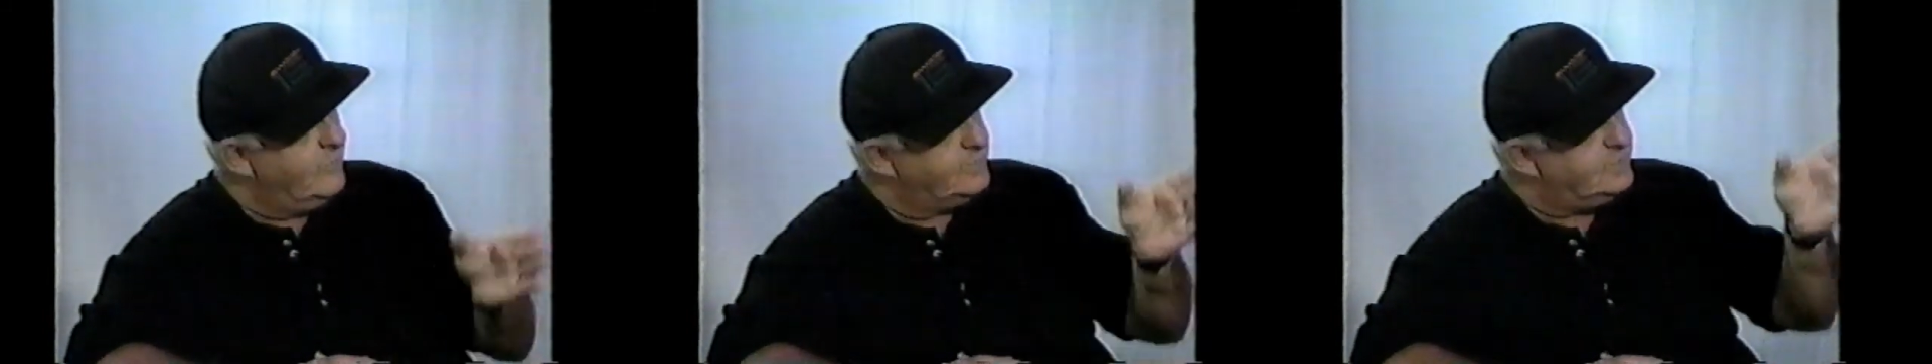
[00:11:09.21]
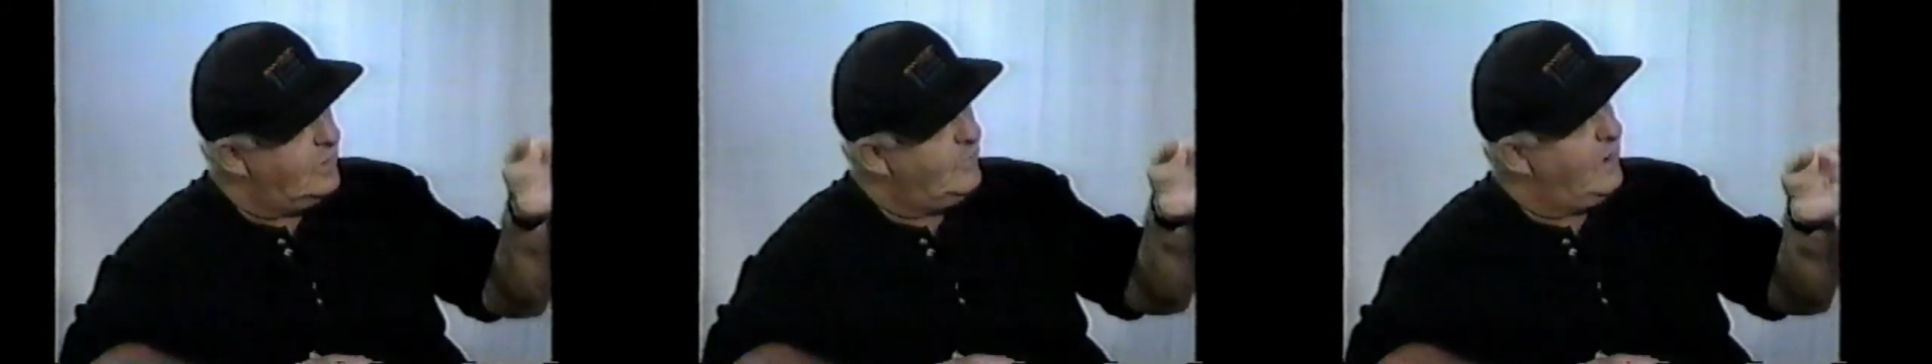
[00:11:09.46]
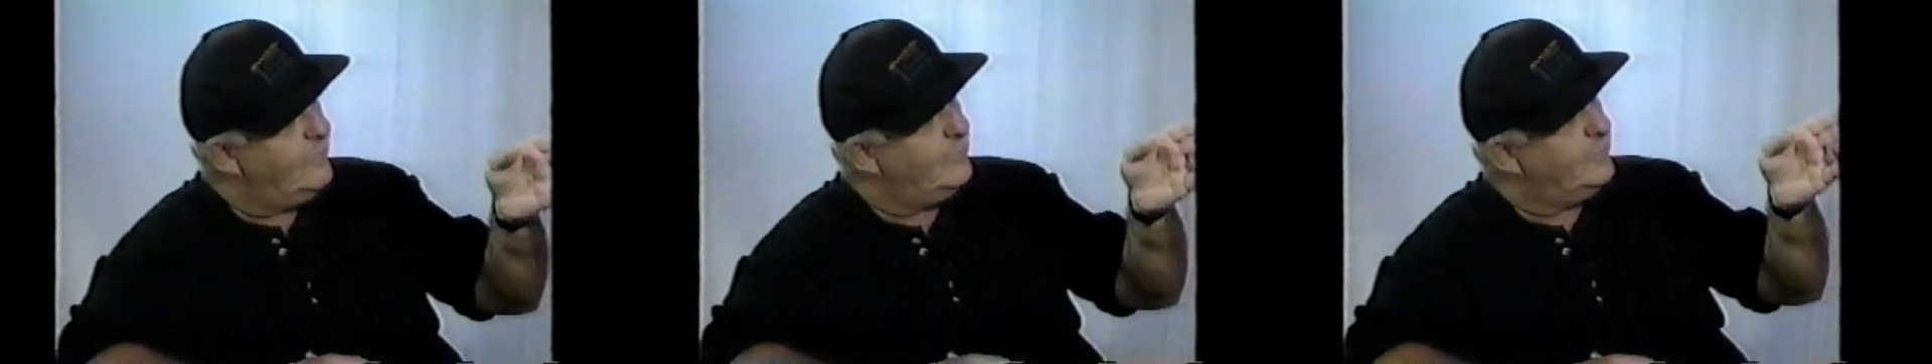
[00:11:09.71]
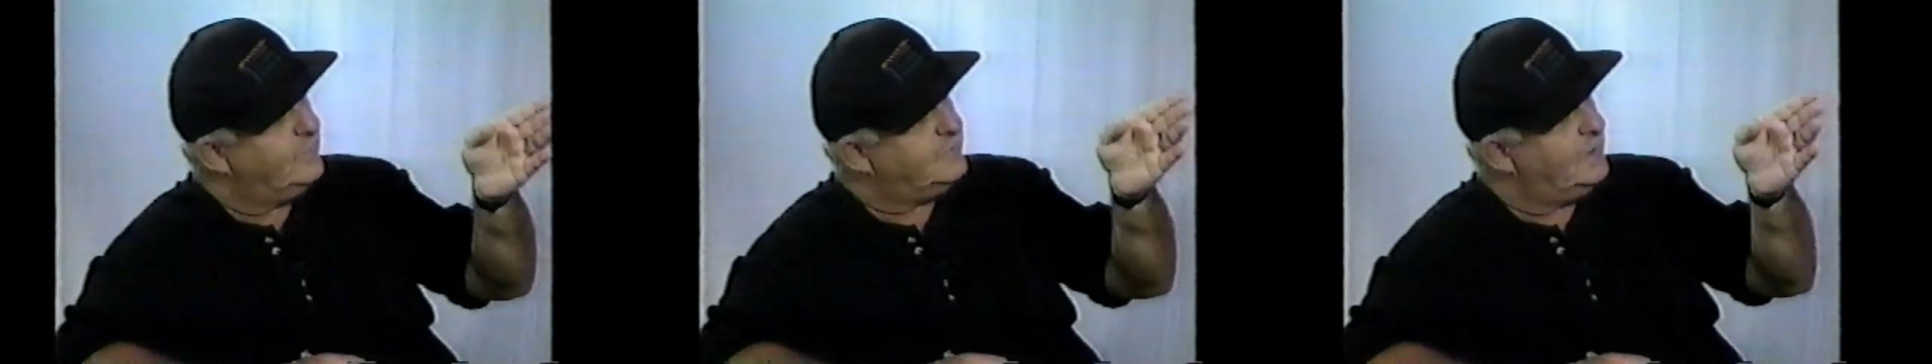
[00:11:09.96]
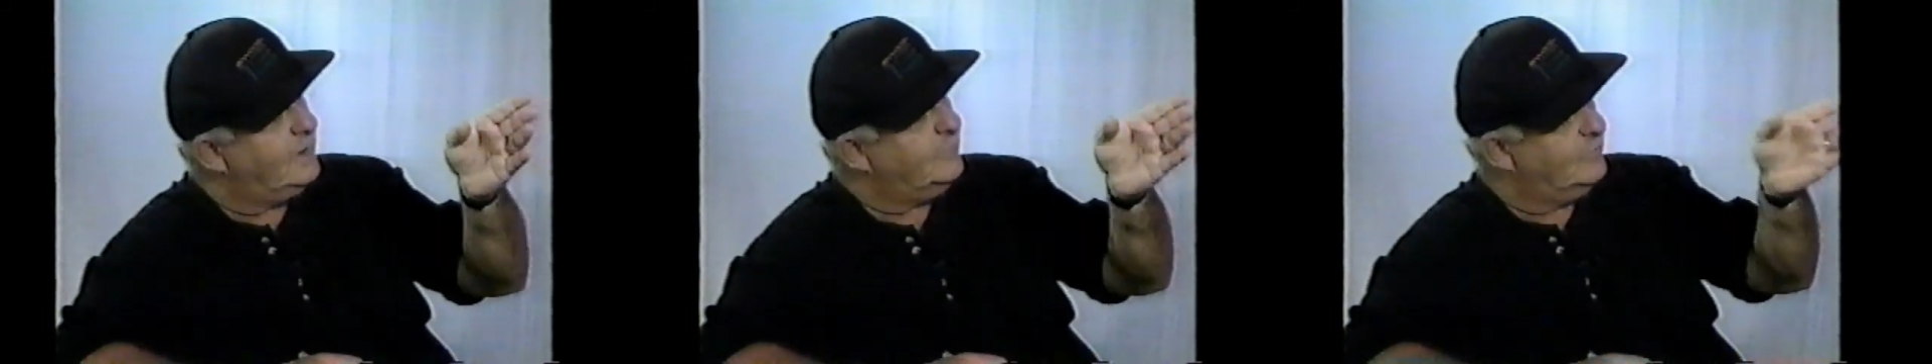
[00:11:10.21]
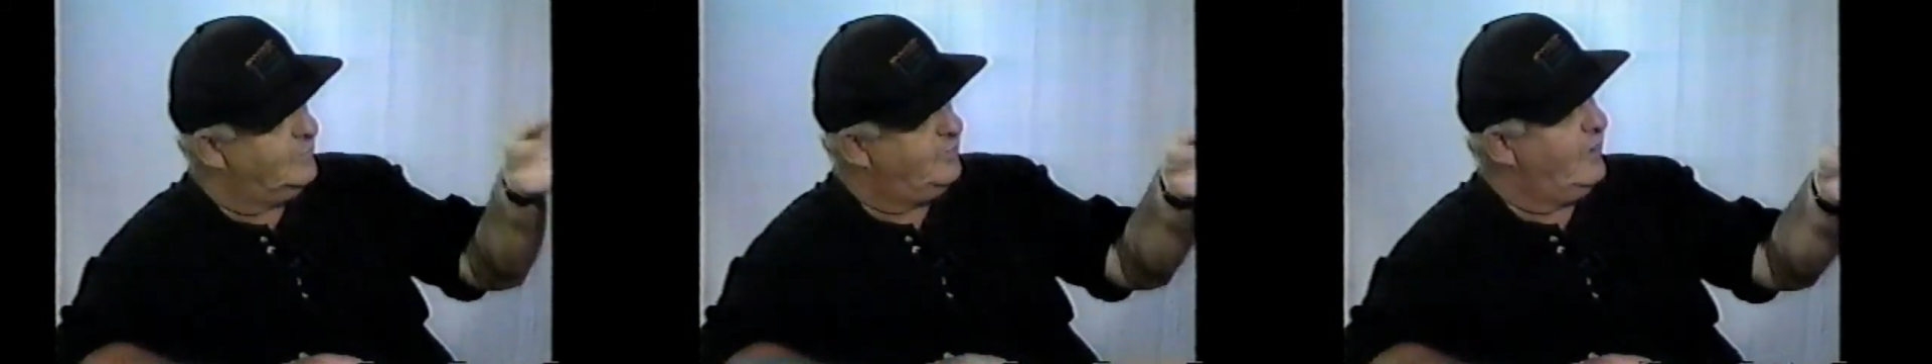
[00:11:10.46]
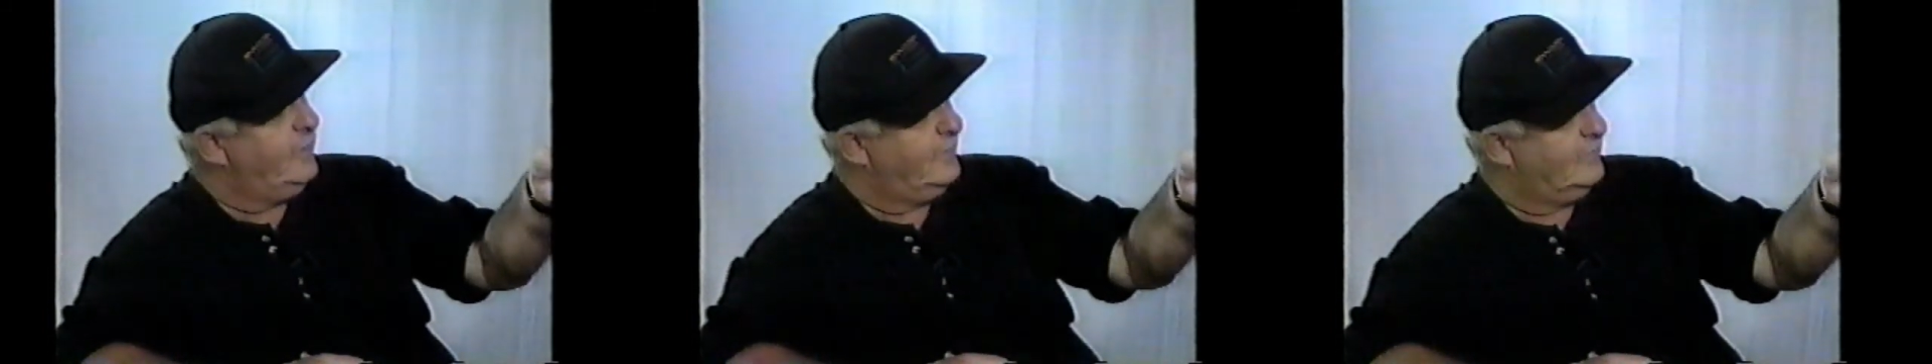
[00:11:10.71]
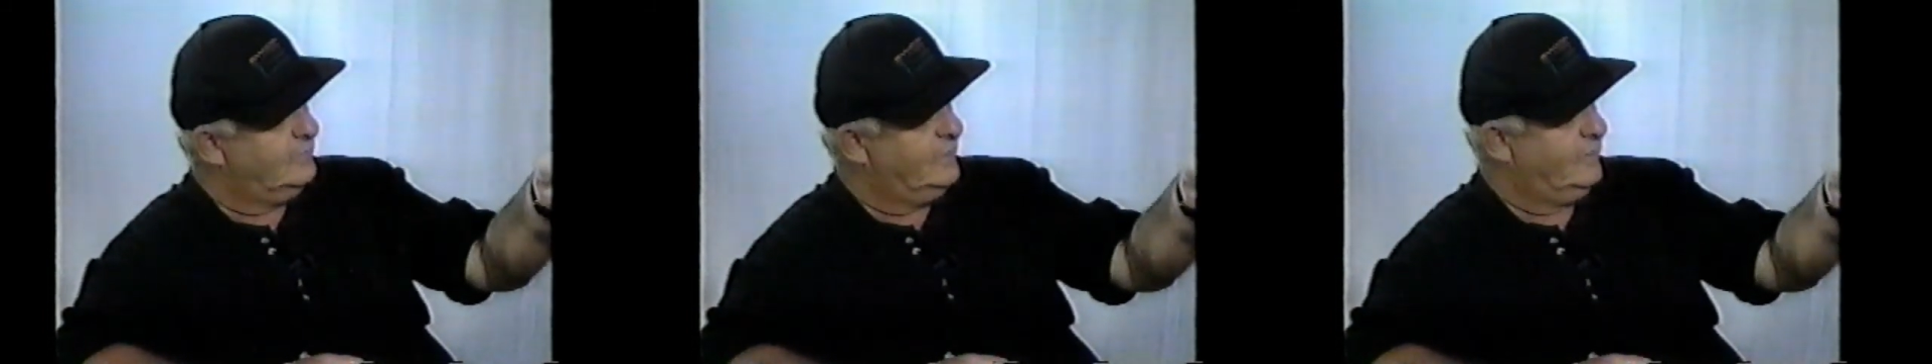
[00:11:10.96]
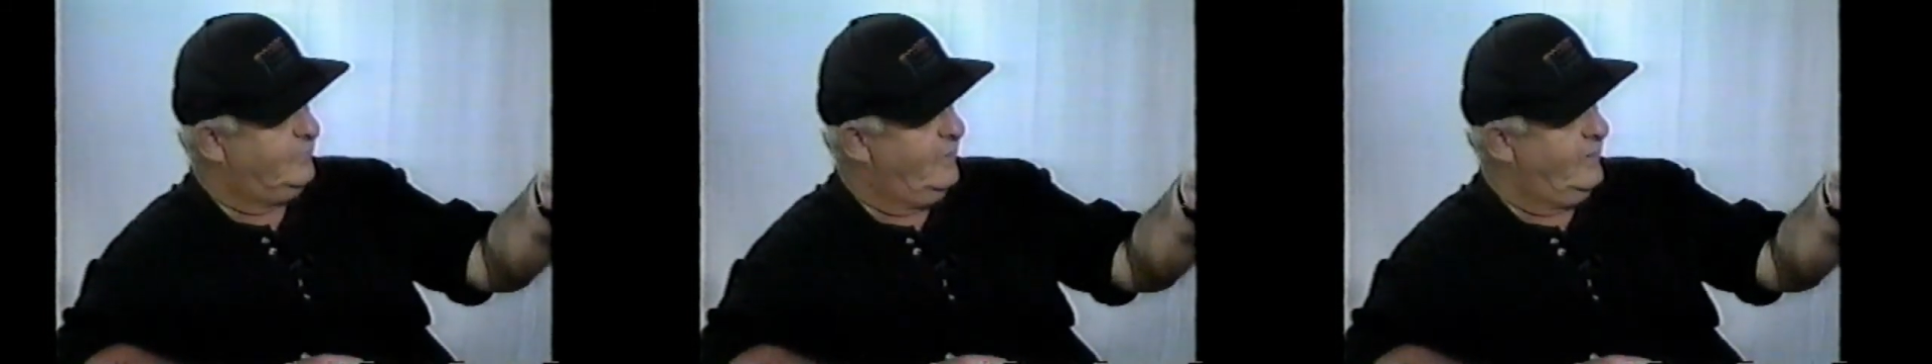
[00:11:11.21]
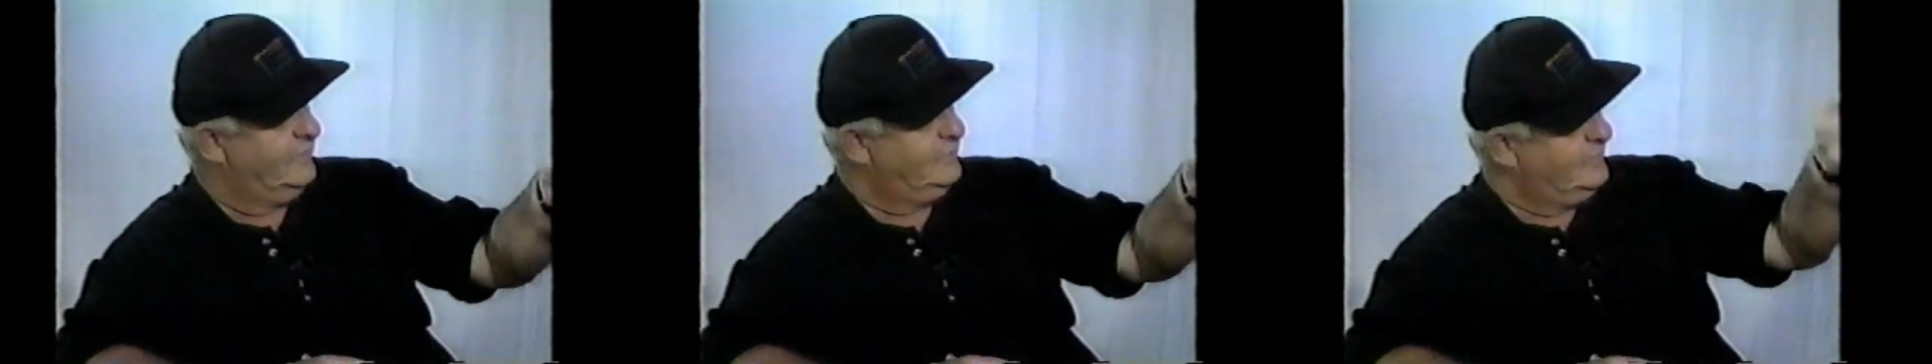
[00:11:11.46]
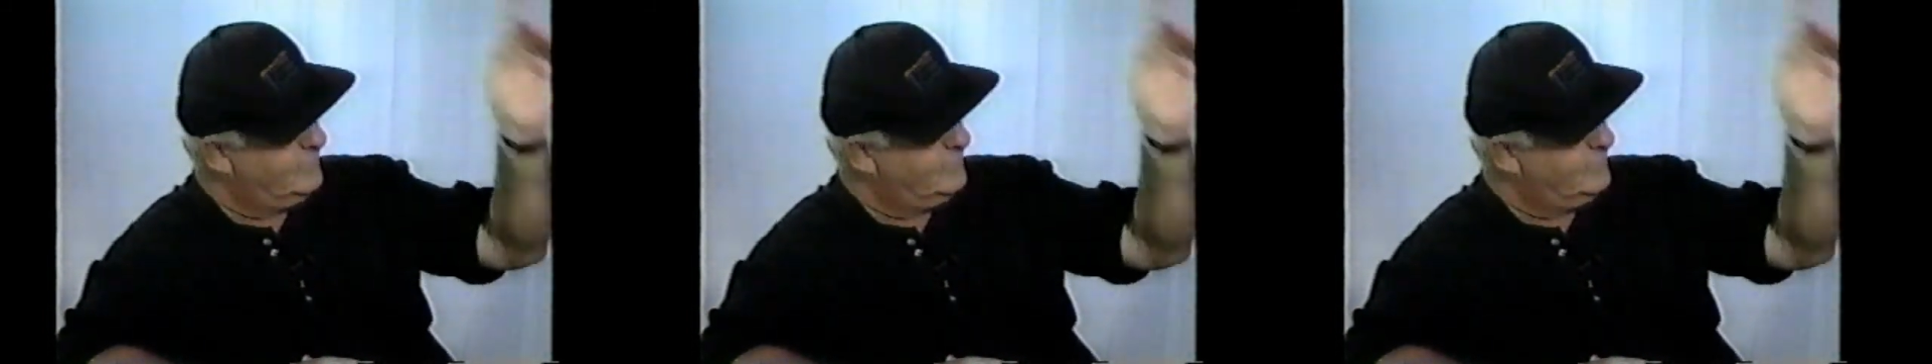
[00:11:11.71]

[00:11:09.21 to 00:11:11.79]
But you know what? When the Brotherhood League plays